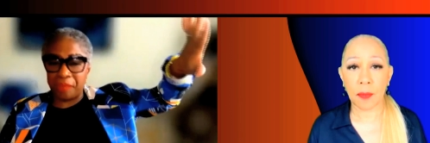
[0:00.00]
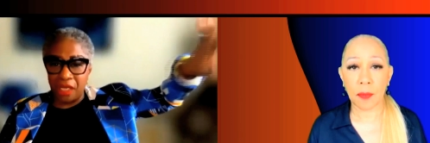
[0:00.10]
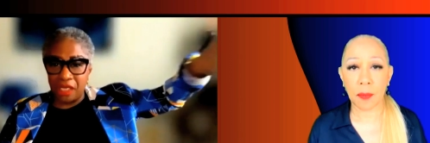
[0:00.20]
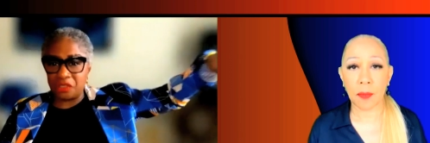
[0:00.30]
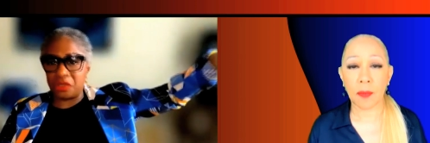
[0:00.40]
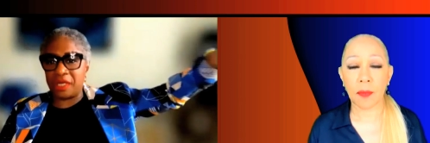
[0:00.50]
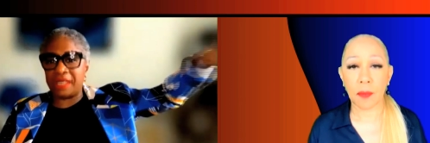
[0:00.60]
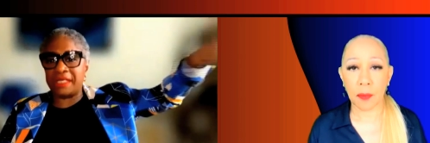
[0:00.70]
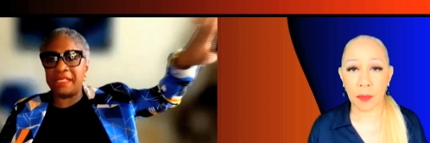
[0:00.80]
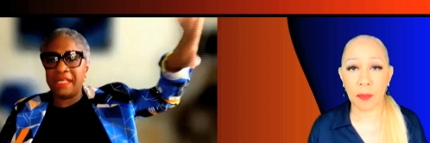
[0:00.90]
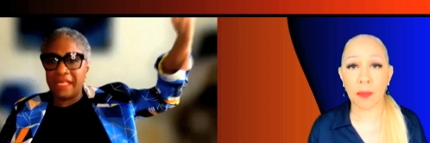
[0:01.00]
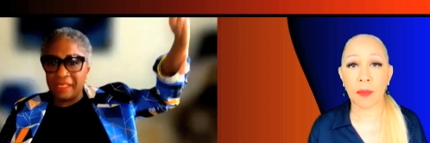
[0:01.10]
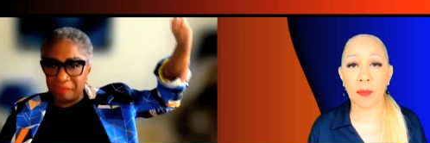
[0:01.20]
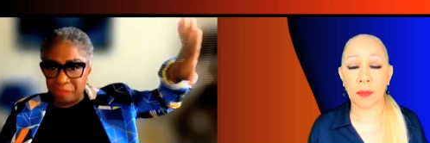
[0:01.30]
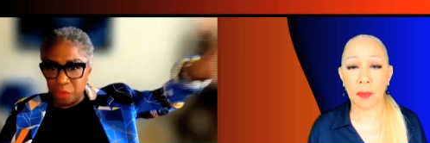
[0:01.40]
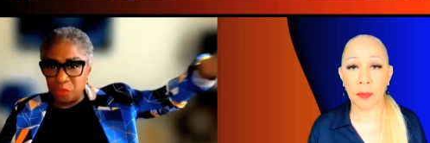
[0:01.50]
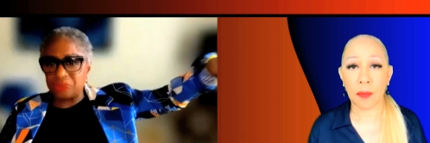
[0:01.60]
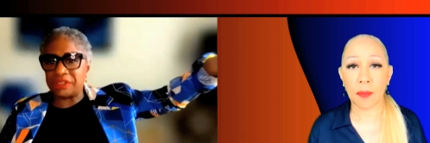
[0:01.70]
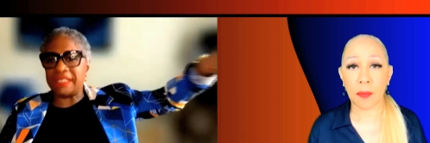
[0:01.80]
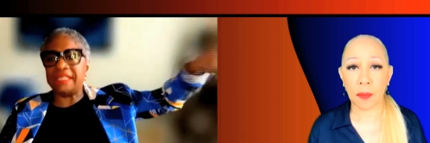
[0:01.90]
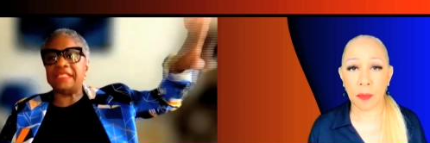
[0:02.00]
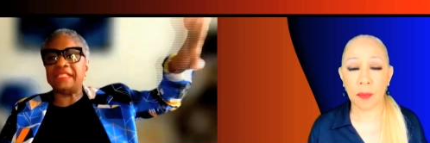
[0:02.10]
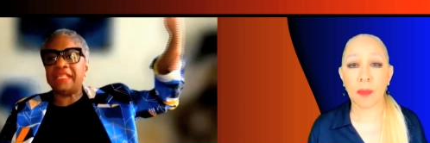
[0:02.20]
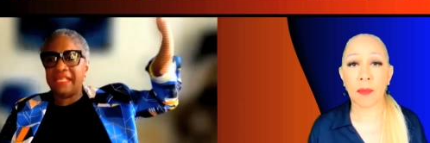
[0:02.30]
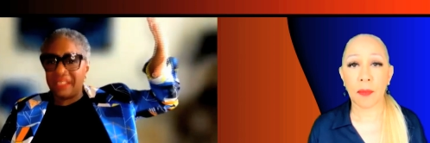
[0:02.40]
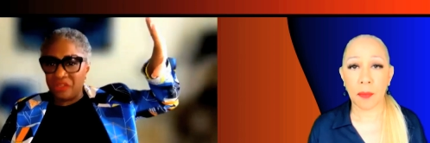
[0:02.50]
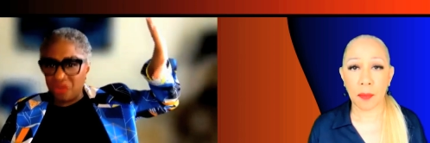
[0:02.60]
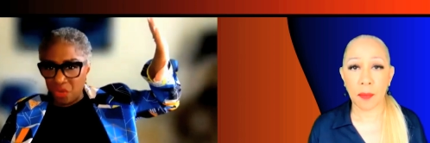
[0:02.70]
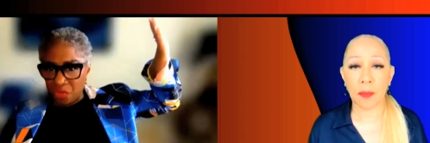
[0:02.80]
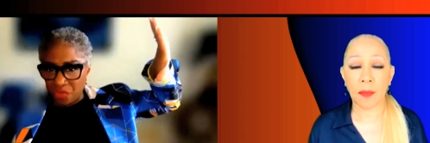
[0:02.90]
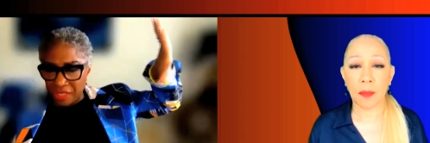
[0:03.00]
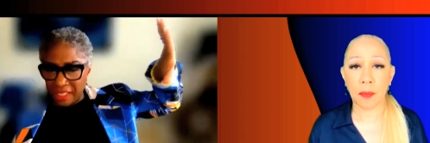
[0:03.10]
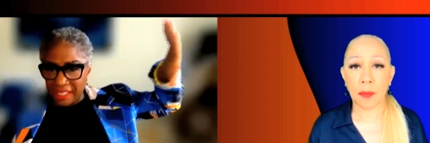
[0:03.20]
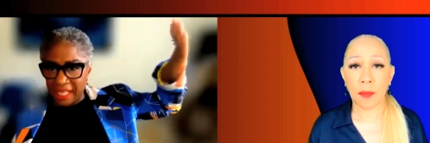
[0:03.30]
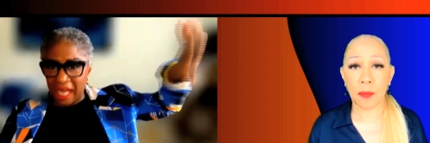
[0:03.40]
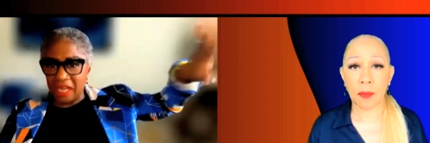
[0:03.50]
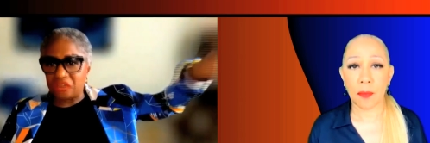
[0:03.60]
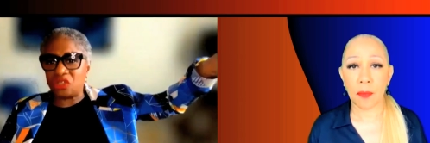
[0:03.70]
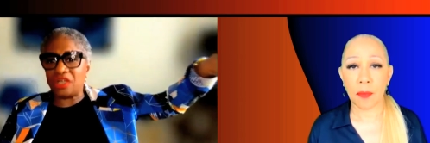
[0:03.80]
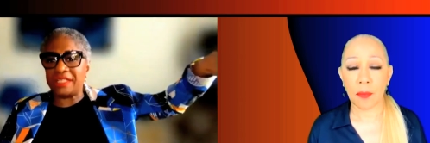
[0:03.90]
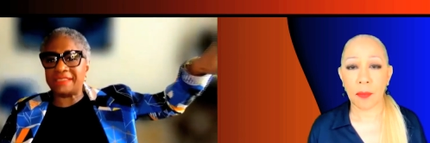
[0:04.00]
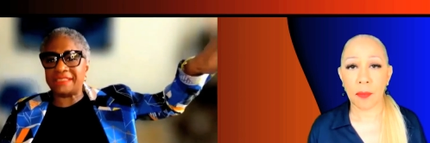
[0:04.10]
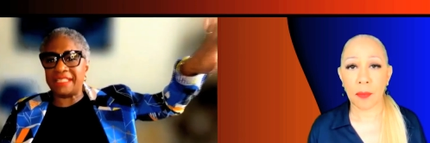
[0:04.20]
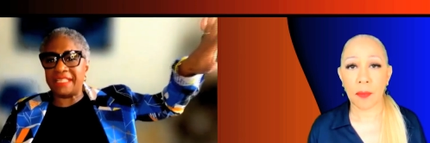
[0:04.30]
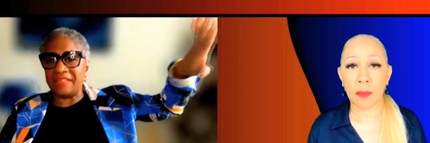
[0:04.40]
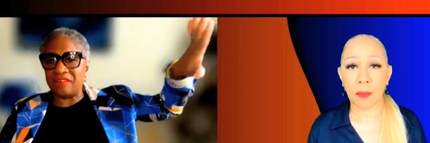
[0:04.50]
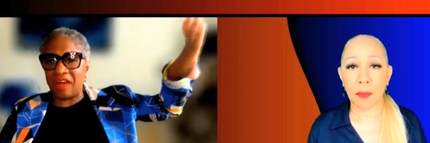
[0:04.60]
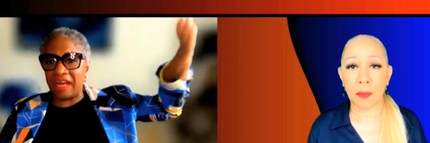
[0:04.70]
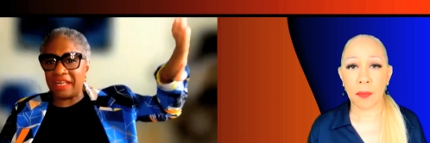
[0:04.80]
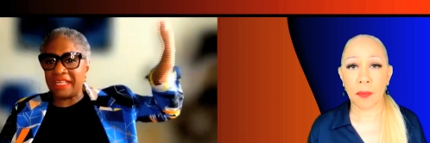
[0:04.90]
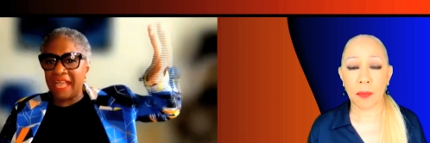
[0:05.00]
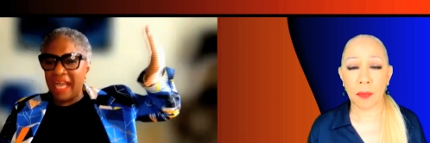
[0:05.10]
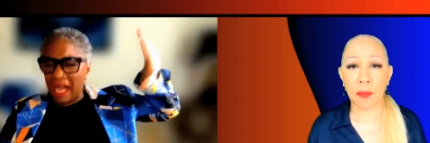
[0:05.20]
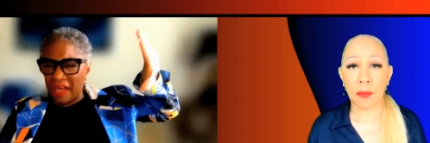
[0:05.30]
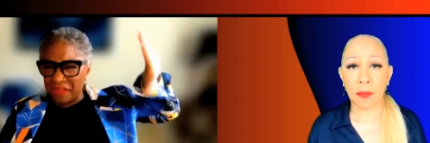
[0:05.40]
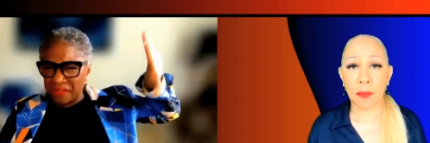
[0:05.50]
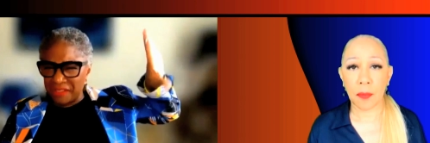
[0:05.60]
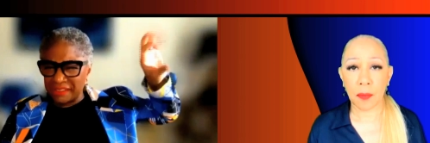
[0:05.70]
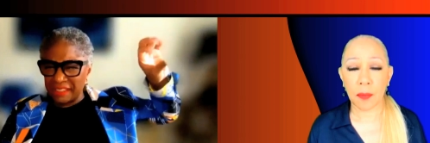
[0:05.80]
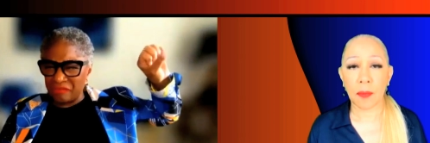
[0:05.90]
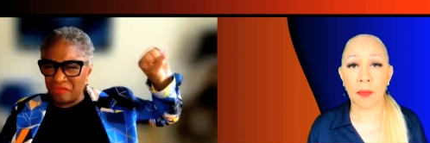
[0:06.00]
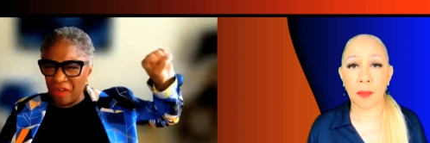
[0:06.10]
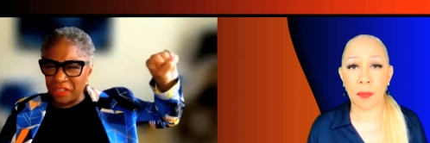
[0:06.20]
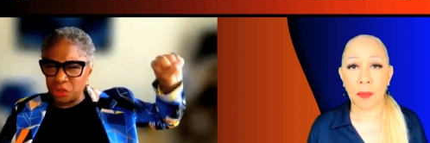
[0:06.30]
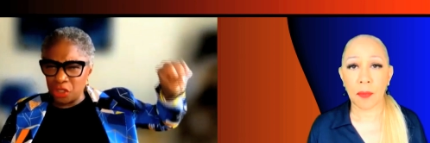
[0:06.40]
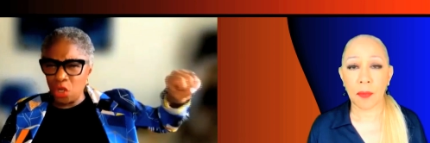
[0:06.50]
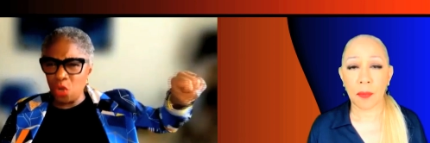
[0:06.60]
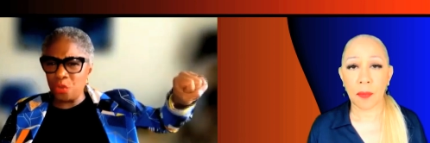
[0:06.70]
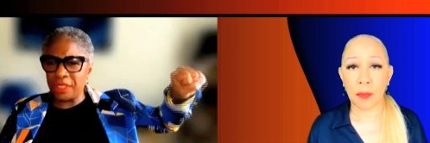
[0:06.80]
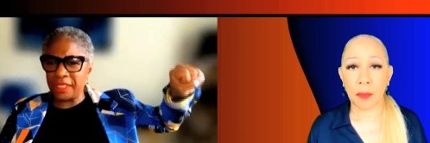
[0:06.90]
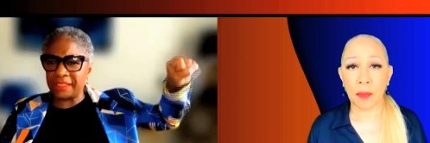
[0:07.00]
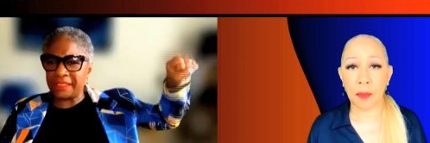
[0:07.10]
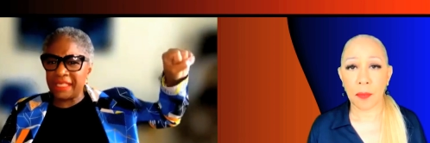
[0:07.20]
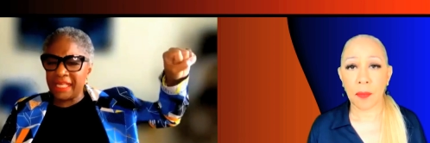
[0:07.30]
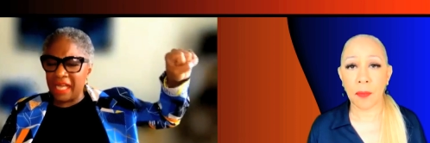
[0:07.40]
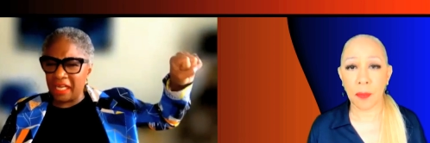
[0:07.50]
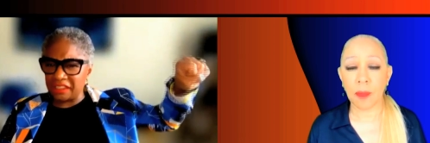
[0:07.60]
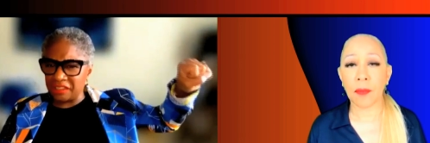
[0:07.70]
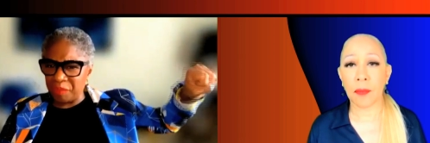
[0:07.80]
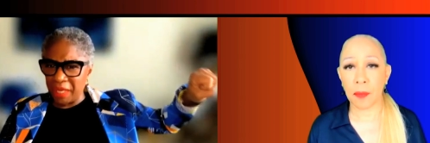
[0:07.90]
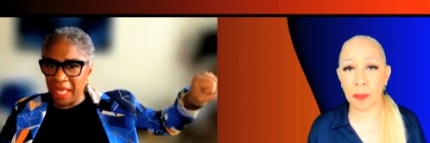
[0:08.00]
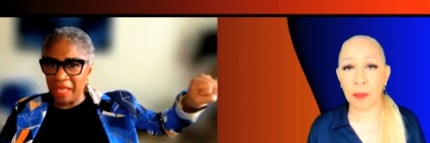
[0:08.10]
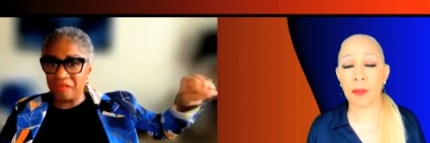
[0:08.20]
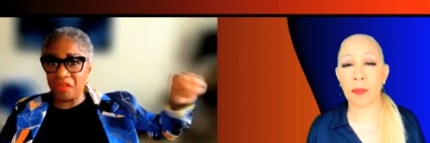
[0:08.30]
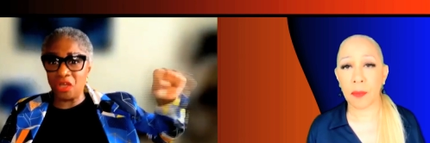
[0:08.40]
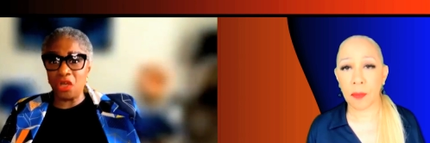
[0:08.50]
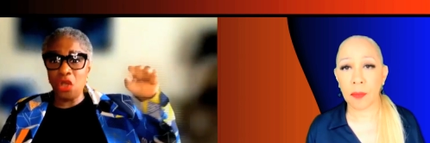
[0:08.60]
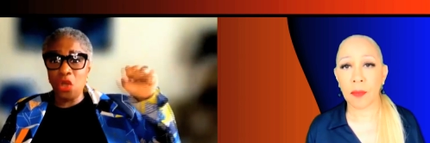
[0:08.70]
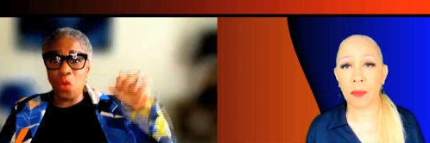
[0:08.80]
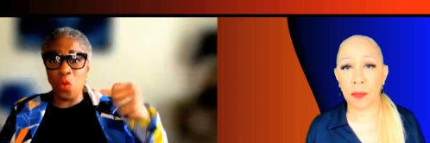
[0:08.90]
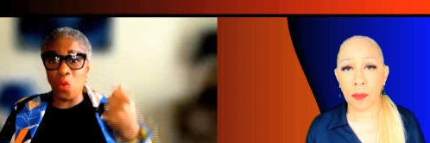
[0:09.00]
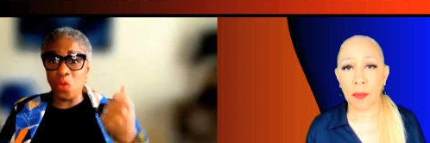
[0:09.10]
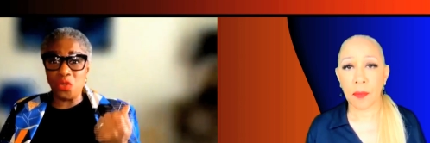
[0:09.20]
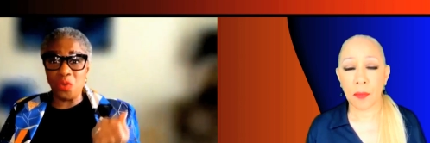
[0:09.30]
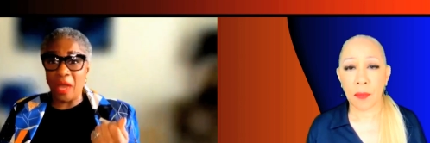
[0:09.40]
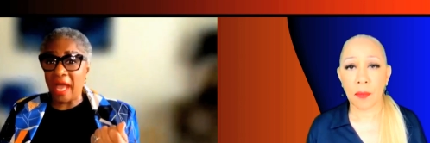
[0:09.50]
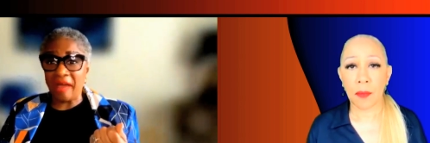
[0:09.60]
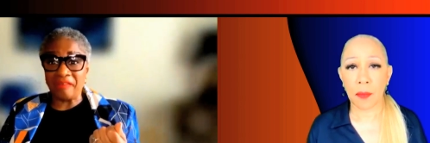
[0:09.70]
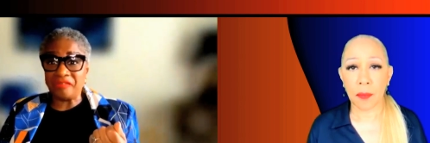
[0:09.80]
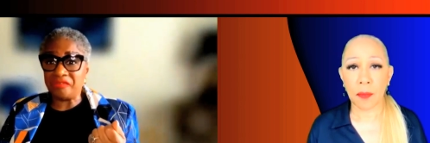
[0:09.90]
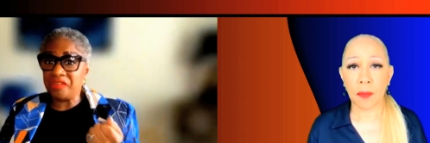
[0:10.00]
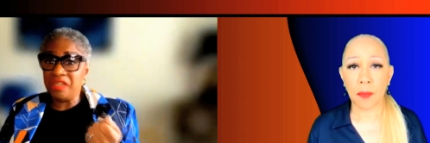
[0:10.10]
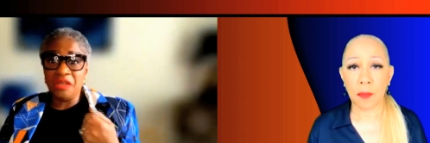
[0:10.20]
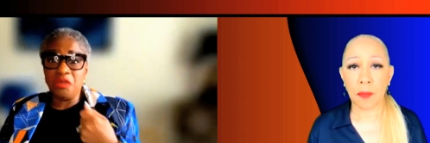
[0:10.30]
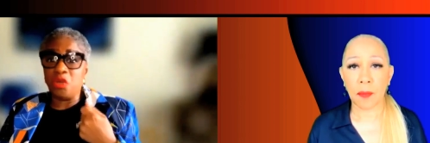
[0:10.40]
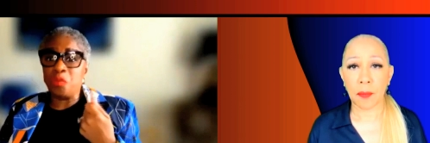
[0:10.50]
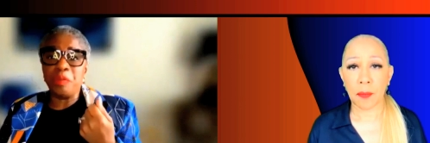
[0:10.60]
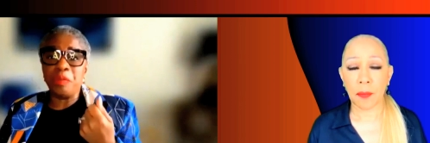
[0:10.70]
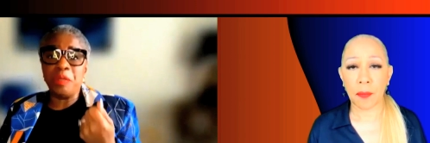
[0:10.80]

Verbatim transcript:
Speaker 1: Erdogan, Putin, you know, the, the Ayatollahs in Iran, either this very draconian kind of behavior, or you have, you know, people